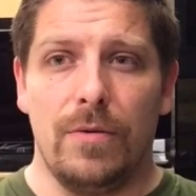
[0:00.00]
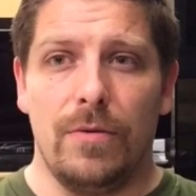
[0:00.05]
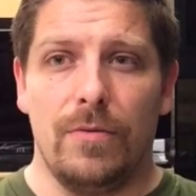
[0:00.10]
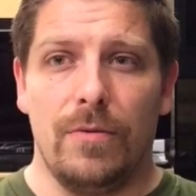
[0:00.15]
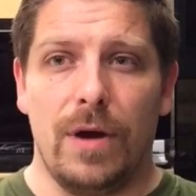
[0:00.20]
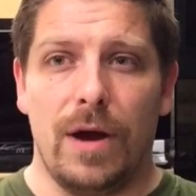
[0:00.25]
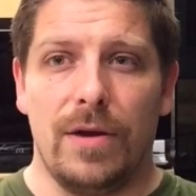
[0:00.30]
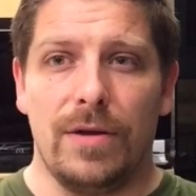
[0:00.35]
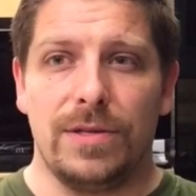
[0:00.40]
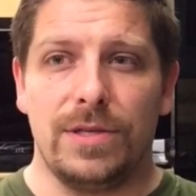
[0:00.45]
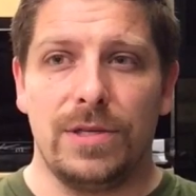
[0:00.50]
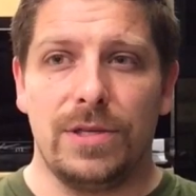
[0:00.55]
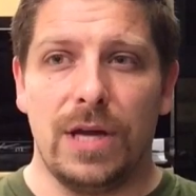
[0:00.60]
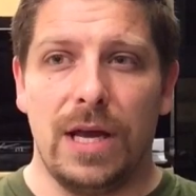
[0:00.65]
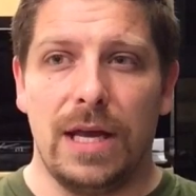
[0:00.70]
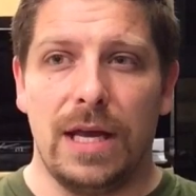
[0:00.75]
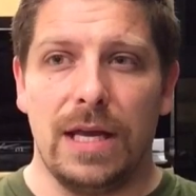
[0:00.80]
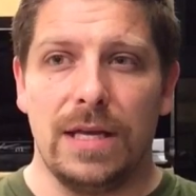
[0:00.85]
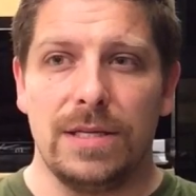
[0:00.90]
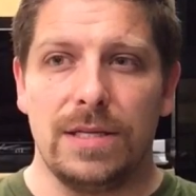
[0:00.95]
Wow, it's
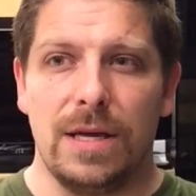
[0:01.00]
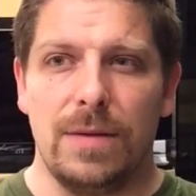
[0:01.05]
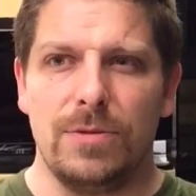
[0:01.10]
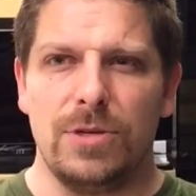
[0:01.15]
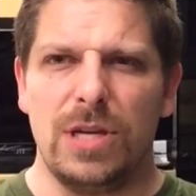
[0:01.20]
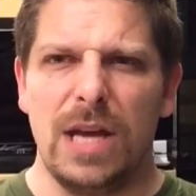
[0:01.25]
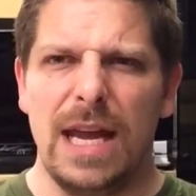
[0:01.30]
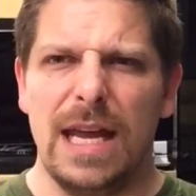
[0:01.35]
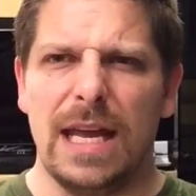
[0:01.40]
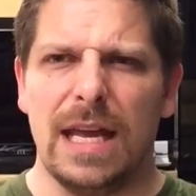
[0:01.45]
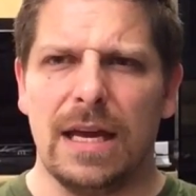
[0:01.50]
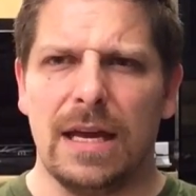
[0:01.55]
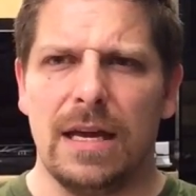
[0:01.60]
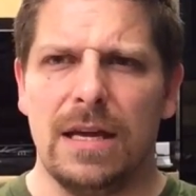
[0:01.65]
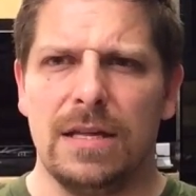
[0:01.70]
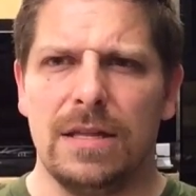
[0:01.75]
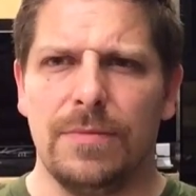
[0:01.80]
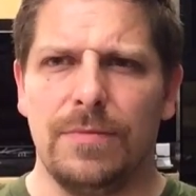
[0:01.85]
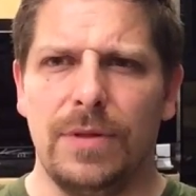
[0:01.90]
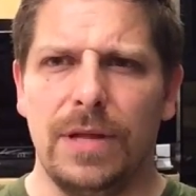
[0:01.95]
shaky. Stop shaking.
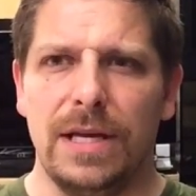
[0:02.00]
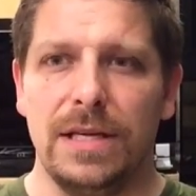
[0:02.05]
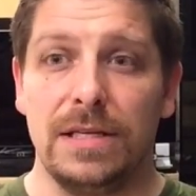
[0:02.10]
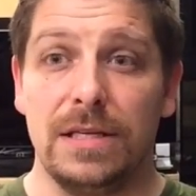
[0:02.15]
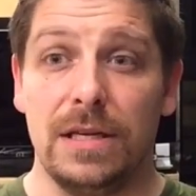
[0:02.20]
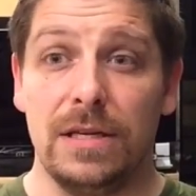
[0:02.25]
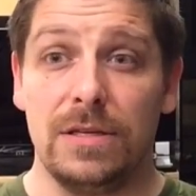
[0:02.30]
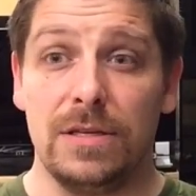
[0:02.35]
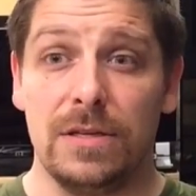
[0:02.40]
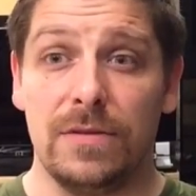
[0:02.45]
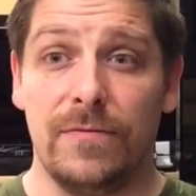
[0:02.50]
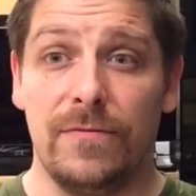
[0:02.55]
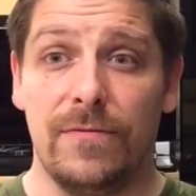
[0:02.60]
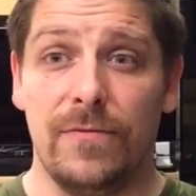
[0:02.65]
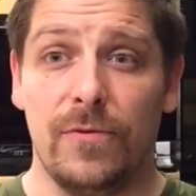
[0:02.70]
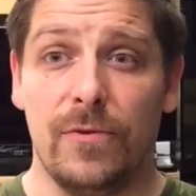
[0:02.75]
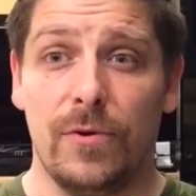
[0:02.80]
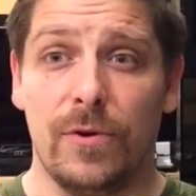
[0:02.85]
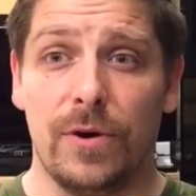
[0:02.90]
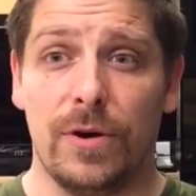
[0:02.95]
The PlayStation
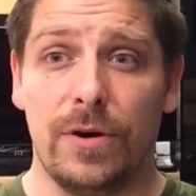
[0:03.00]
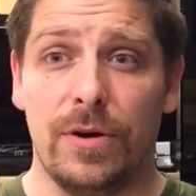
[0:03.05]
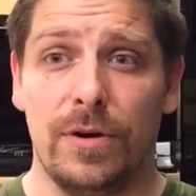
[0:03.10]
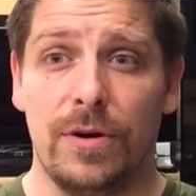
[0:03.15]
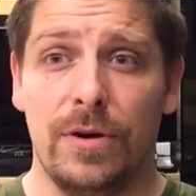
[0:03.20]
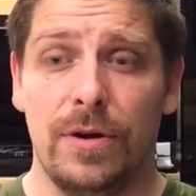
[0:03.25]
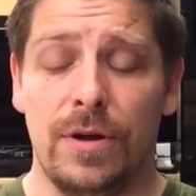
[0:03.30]
4